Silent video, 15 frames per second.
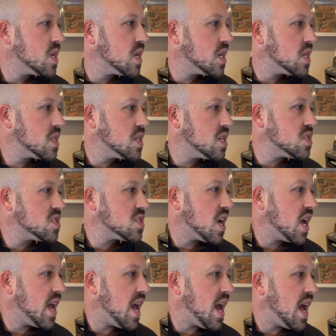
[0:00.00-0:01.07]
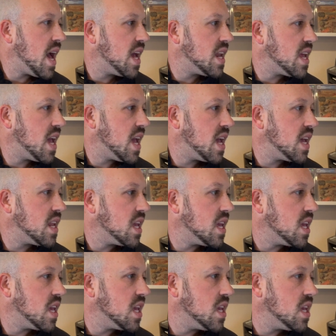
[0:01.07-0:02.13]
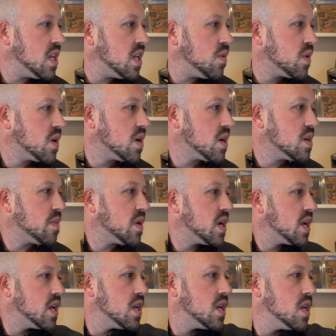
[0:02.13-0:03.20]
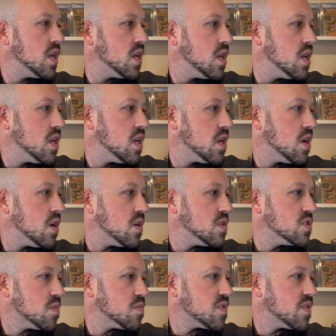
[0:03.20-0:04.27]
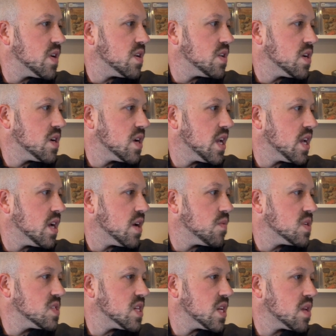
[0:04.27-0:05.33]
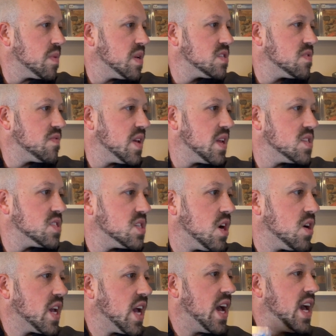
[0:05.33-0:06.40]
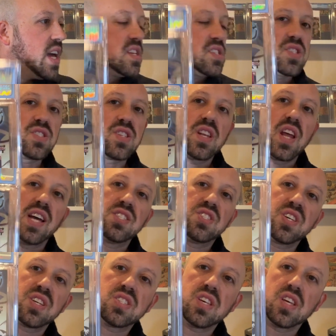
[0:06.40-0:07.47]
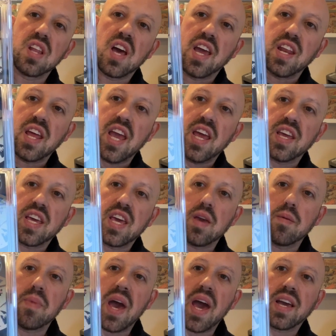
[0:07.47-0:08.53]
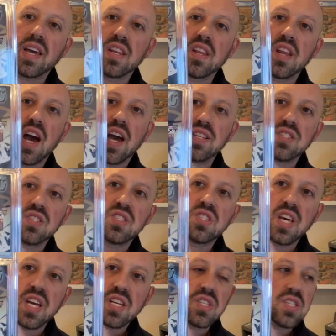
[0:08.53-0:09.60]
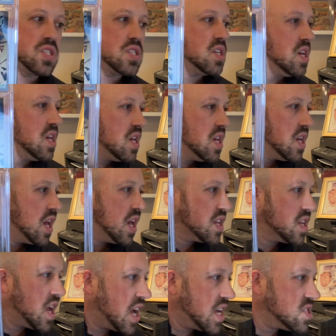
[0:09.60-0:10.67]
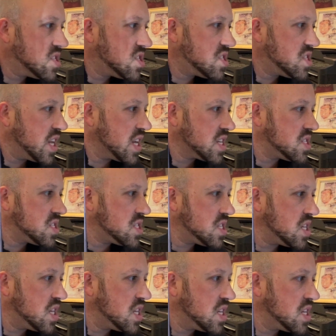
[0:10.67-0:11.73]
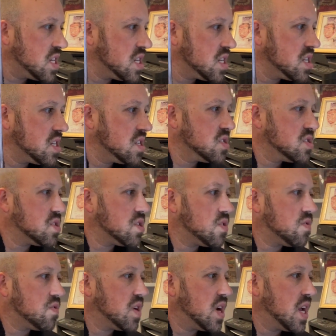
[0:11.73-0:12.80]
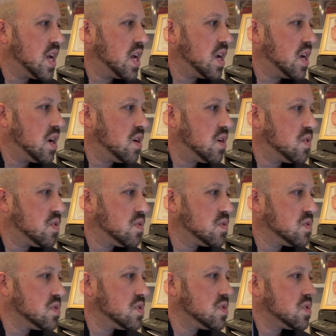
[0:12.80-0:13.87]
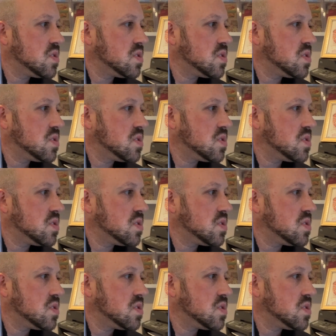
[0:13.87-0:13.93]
This I had at a, where am I? Oh, I jumped around here. Hang on one second. Amazing Fantasy. Okay, I had this as a 9.6 to 9.8. It came back in 9.6. And 9.6 is around